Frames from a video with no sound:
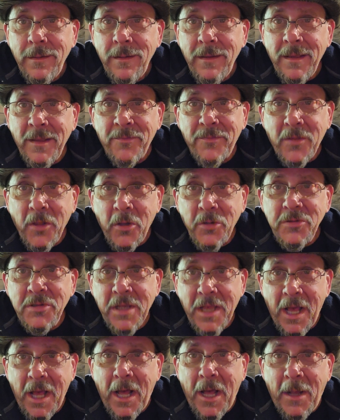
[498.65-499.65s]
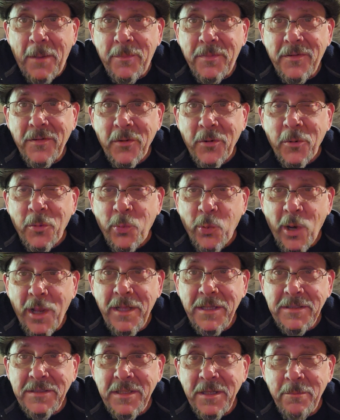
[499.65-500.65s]
if those cops are
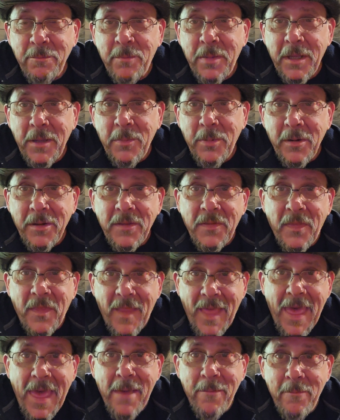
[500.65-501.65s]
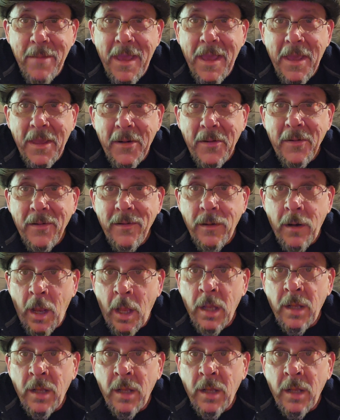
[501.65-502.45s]
arresting people in that manner,